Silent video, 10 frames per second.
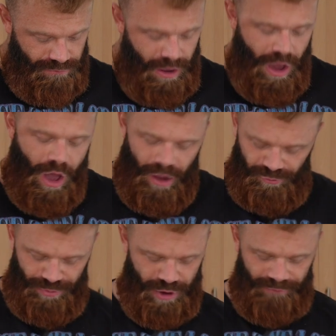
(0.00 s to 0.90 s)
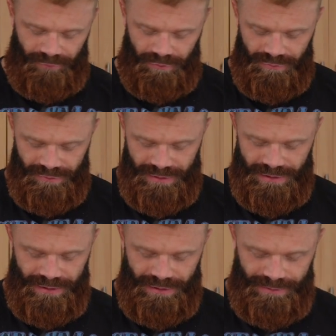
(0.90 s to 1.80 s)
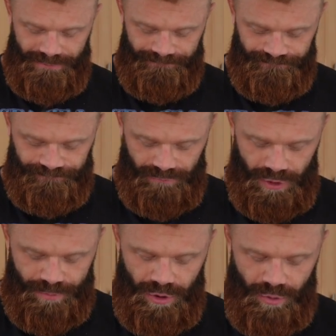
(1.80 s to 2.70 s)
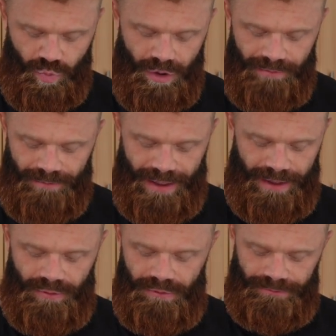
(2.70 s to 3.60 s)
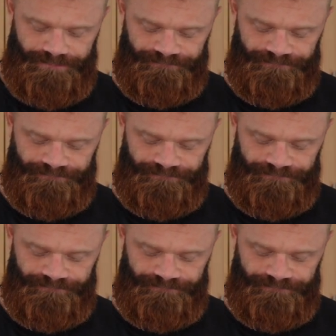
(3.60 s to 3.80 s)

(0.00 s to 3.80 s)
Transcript: Oh, it's beautiful. I'm gonna put it on one bagel,